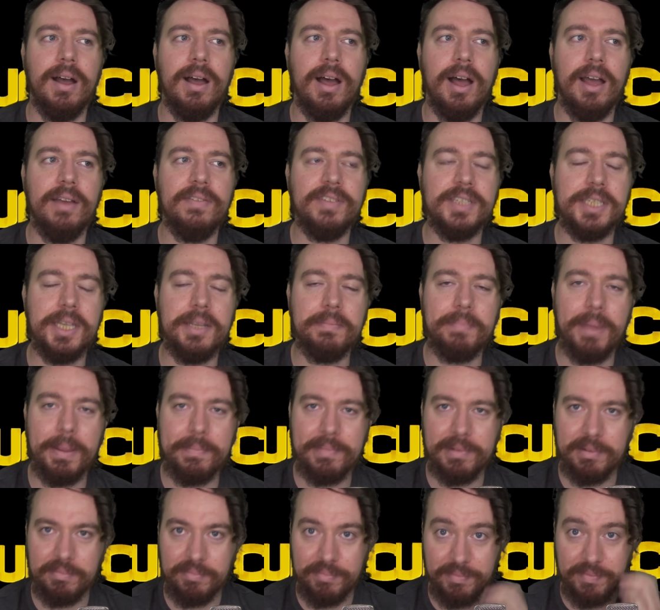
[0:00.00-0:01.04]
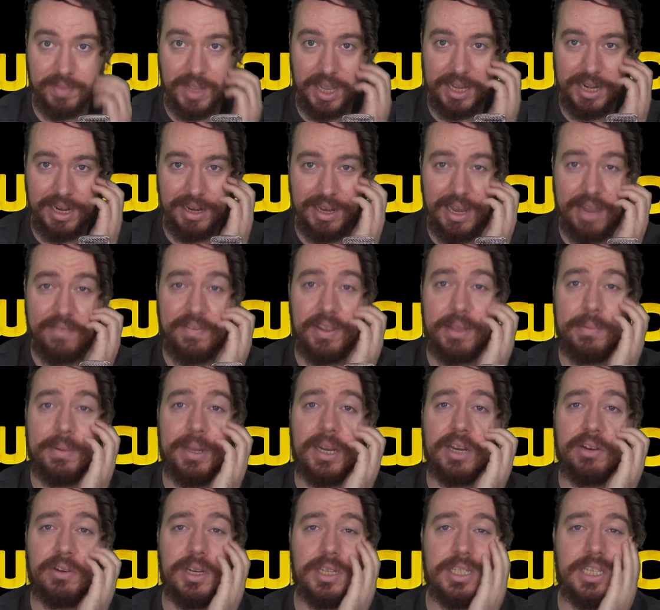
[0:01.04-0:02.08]
I've seen people kind of levy a bit
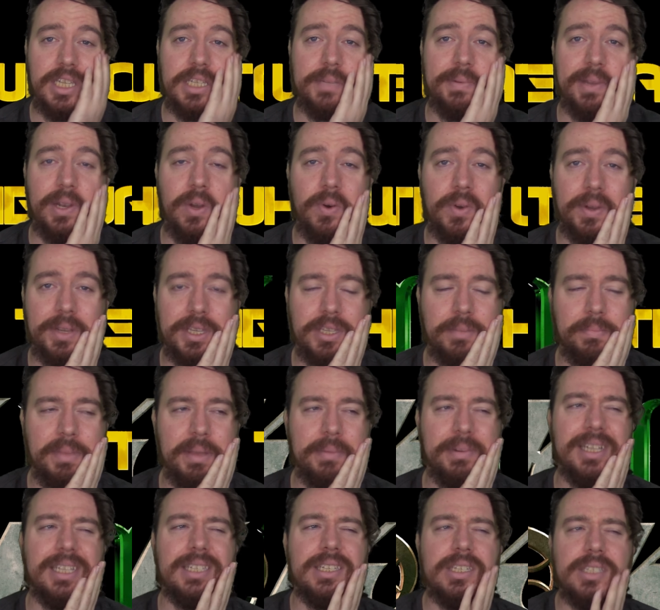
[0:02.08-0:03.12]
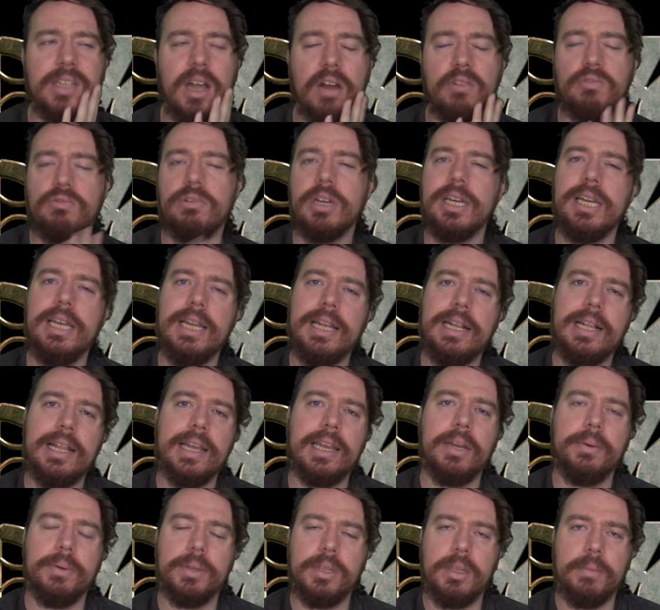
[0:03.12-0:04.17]
of criticism at Loki. Some people, it's just not really
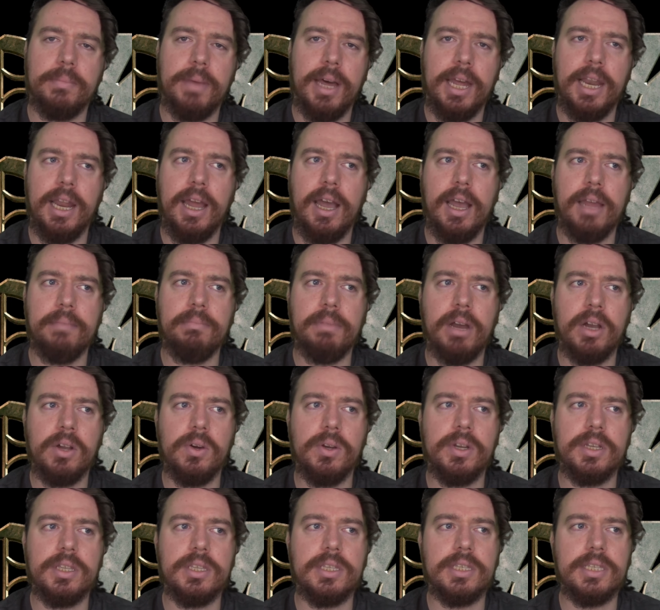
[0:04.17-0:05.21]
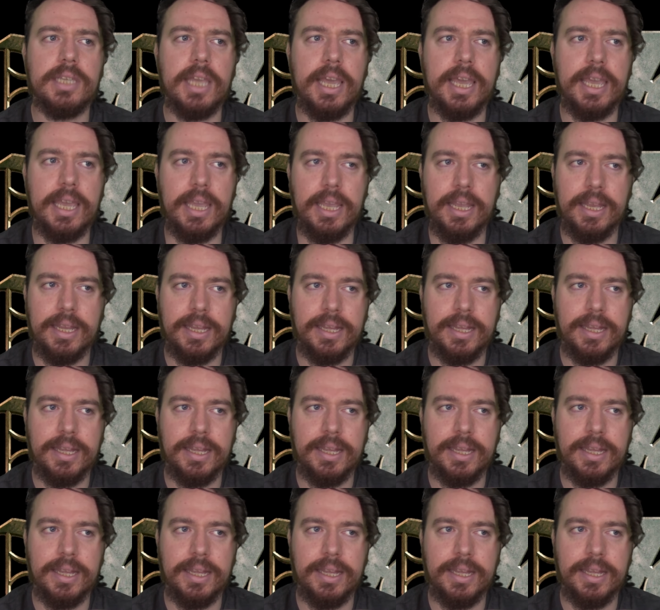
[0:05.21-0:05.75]
clicking with them. And I'm not going to say